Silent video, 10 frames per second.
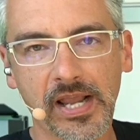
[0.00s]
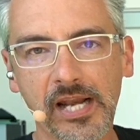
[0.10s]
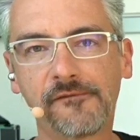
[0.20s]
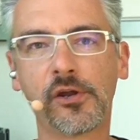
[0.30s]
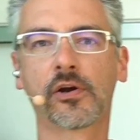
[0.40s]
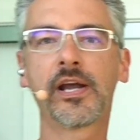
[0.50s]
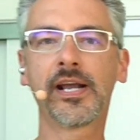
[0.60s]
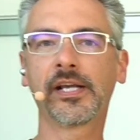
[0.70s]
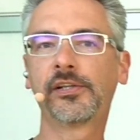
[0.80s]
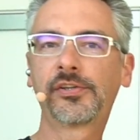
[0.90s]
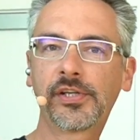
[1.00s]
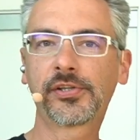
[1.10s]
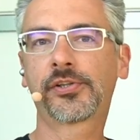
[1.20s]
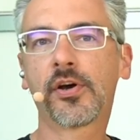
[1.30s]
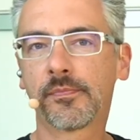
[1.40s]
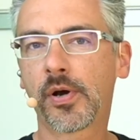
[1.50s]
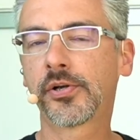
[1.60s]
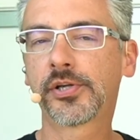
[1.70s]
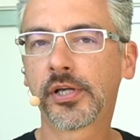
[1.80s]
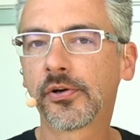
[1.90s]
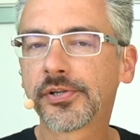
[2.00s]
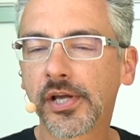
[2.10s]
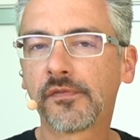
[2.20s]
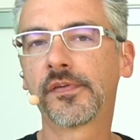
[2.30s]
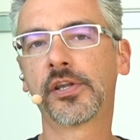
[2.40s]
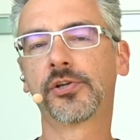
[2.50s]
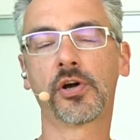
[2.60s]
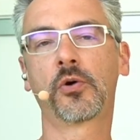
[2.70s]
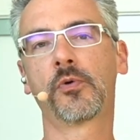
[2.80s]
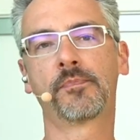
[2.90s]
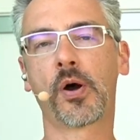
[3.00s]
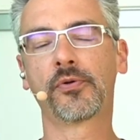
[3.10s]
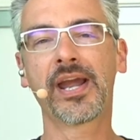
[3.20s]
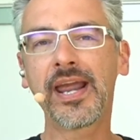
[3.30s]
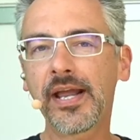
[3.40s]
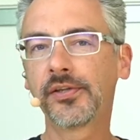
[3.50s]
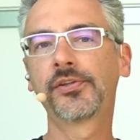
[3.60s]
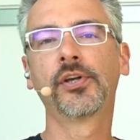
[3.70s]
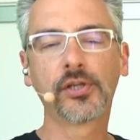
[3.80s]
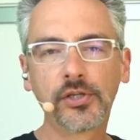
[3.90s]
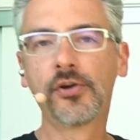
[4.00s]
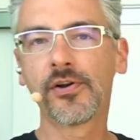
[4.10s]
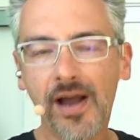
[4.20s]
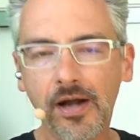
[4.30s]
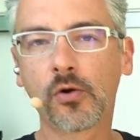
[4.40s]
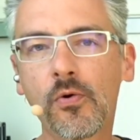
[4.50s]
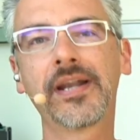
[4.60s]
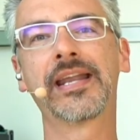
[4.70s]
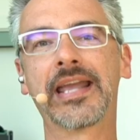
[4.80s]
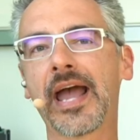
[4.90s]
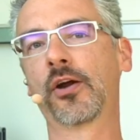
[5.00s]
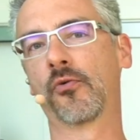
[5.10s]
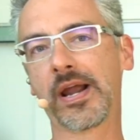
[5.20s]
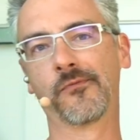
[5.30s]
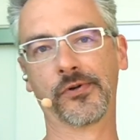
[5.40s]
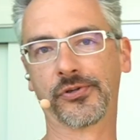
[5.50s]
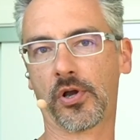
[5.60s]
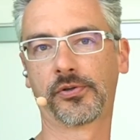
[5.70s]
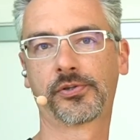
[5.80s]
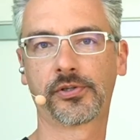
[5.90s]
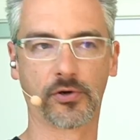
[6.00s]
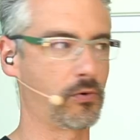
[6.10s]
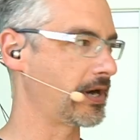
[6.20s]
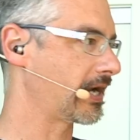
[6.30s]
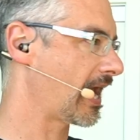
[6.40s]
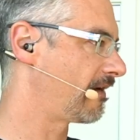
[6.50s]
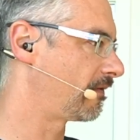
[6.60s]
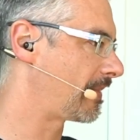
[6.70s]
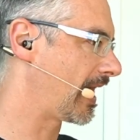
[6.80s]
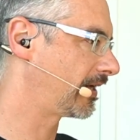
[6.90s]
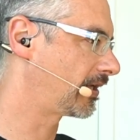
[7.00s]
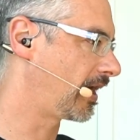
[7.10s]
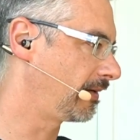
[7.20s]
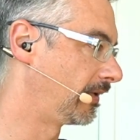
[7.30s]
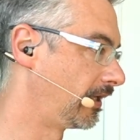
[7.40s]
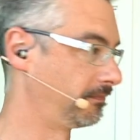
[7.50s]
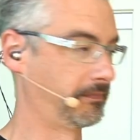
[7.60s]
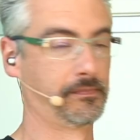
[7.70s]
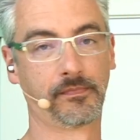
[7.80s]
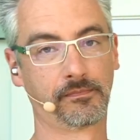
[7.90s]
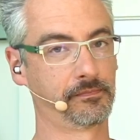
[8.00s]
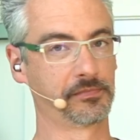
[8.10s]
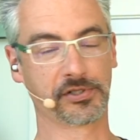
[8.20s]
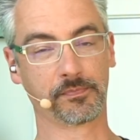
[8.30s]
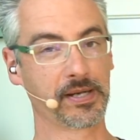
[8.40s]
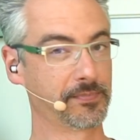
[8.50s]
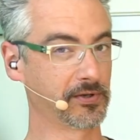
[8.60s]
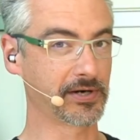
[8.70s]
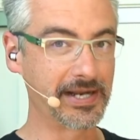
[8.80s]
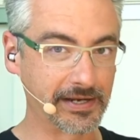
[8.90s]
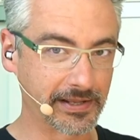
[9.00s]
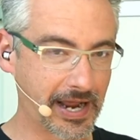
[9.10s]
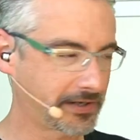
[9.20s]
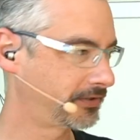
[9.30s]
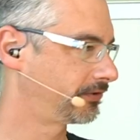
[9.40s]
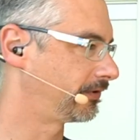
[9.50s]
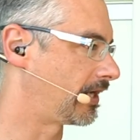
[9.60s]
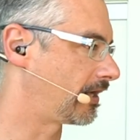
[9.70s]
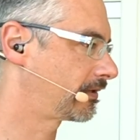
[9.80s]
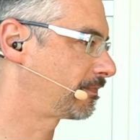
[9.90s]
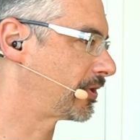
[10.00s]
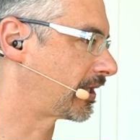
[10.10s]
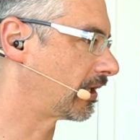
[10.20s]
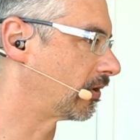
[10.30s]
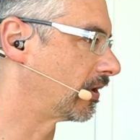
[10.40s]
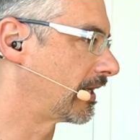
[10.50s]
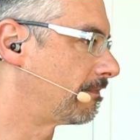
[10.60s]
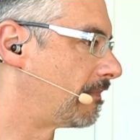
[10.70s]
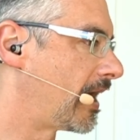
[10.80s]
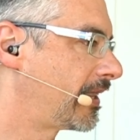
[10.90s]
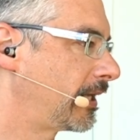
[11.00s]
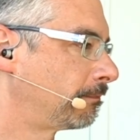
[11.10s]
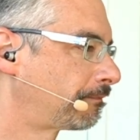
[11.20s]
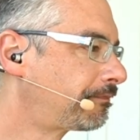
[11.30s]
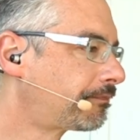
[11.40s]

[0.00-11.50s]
And if you're going to insist on punching yourself in the junk with both hands, you're not going to get great results. You're going to have a bad time. Some people are into that, not particularly my thing.